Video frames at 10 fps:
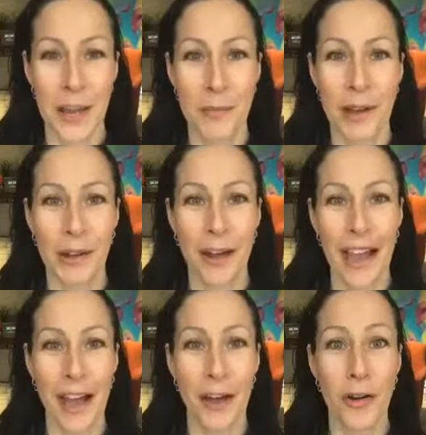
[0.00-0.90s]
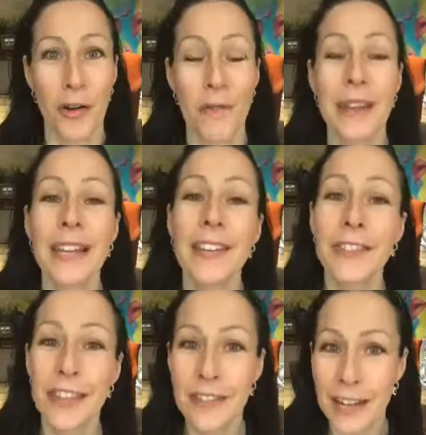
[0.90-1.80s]
about how men
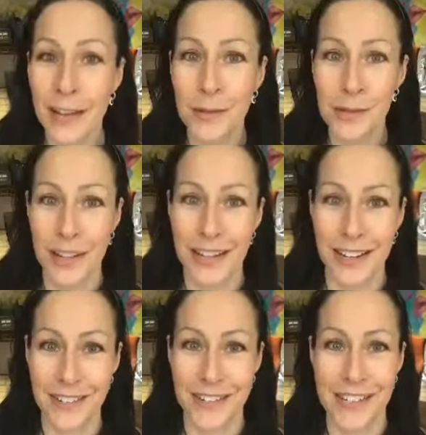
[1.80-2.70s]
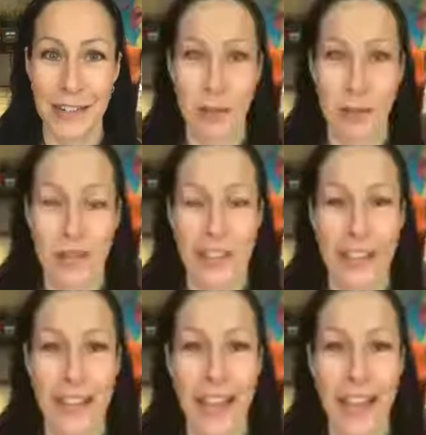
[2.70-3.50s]
have given up trying to understand women.